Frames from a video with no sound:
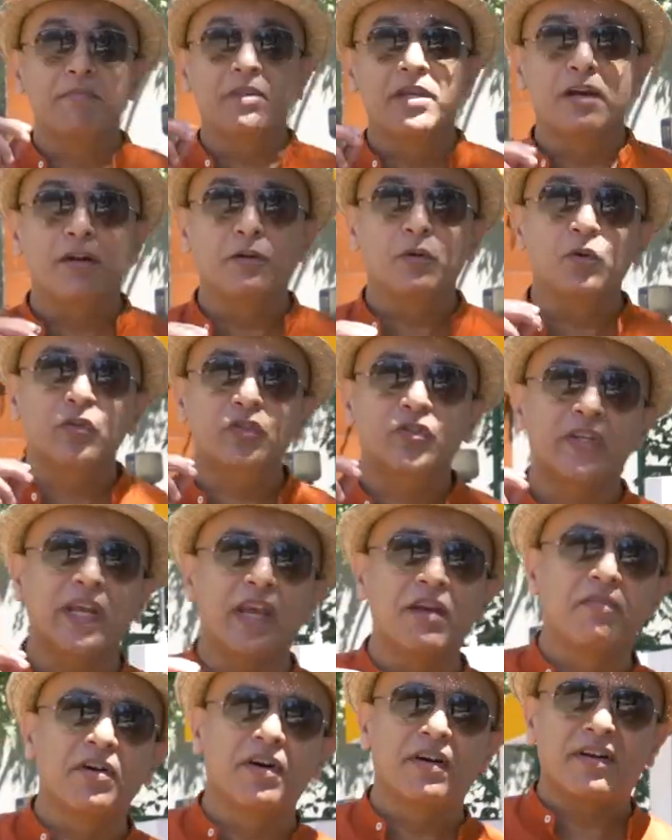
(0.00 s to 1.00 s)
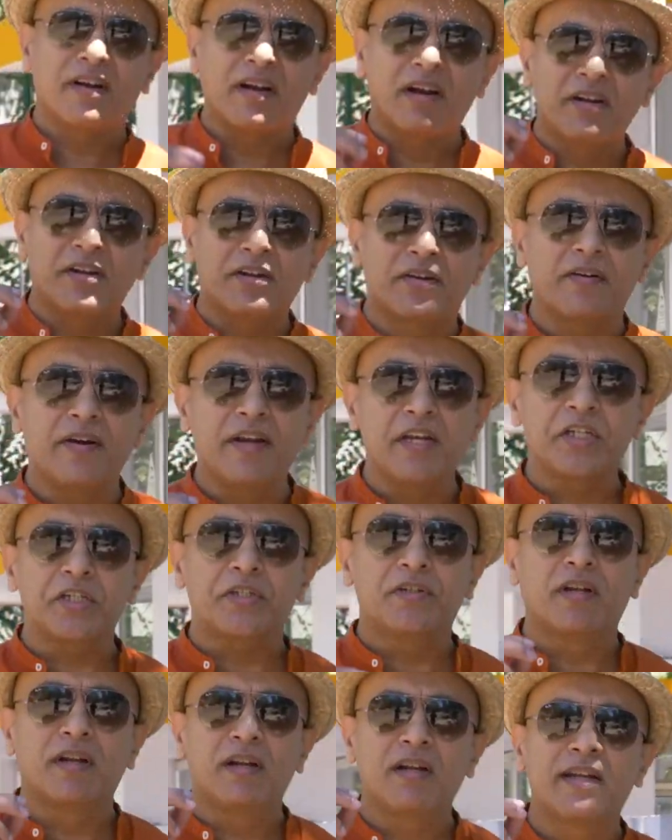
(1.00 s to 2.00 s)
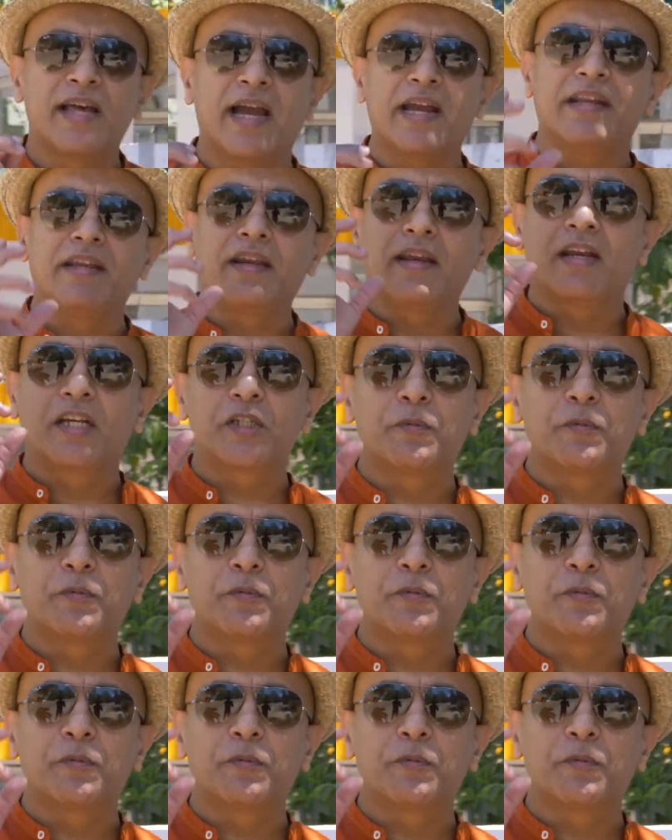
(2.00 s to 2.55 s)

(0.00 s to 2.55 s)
I'm here to savour a traditional dining